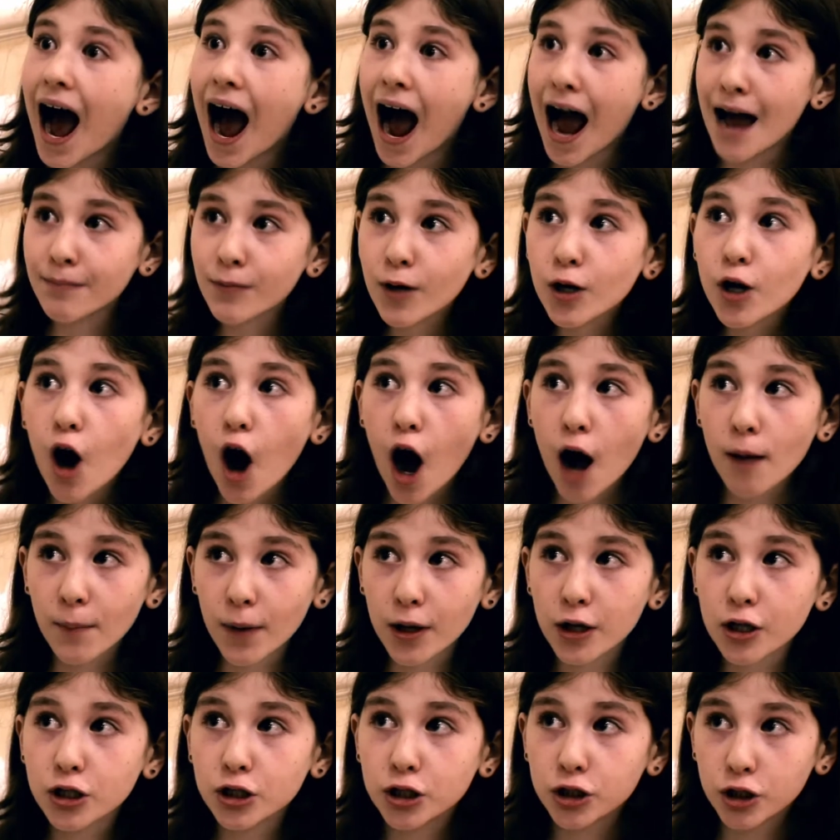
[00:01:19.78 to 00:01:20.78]
I'm the
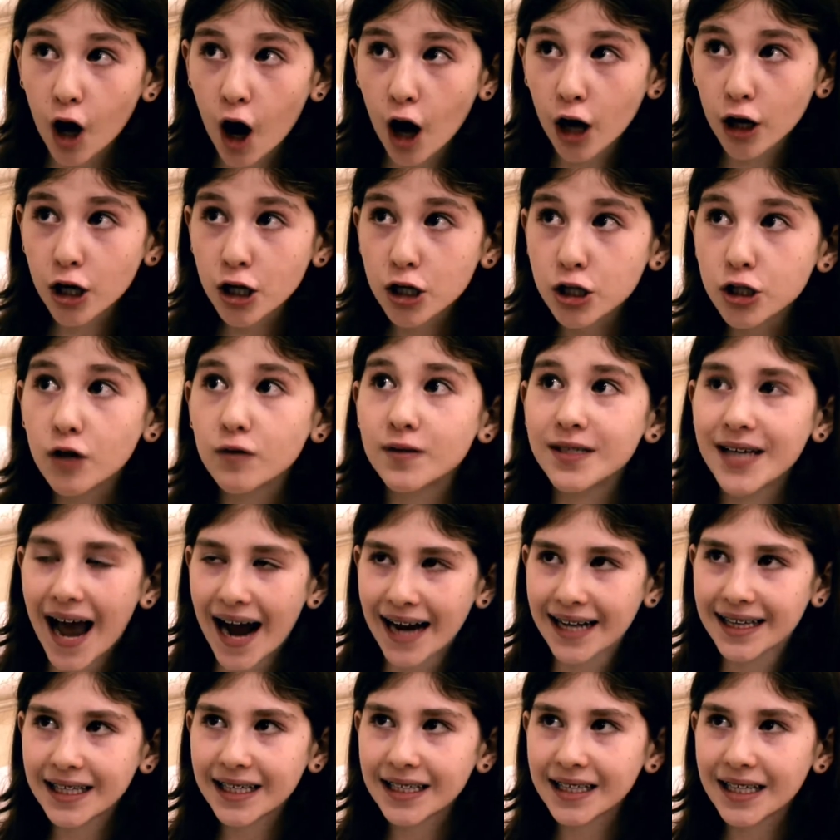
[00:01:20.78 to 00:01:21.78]
godmother's daughter, so
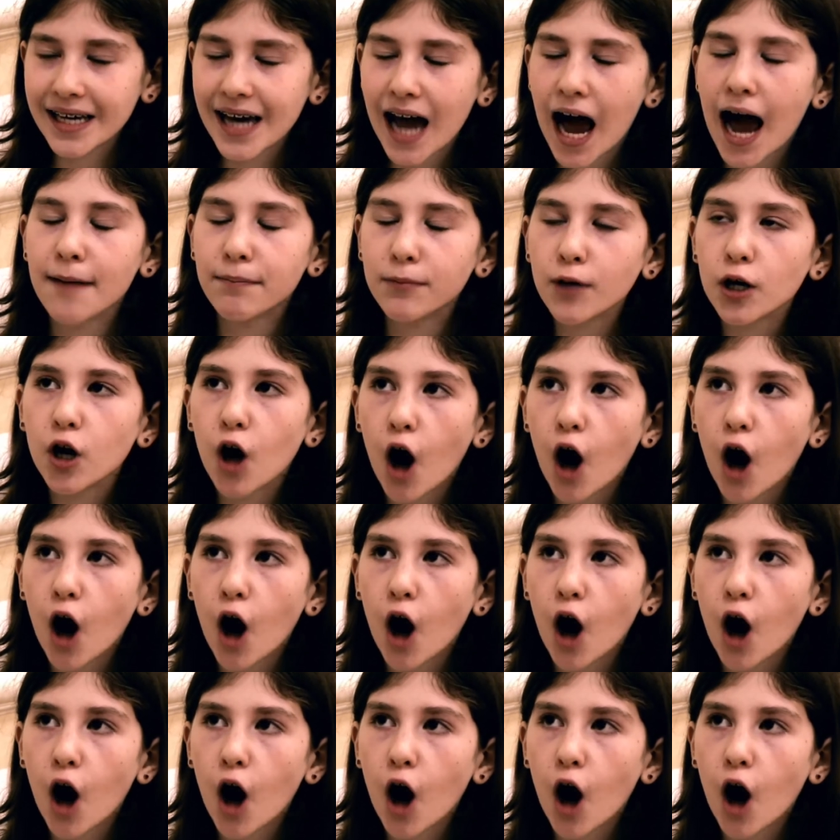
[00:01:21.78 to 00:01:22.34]
technically I'm the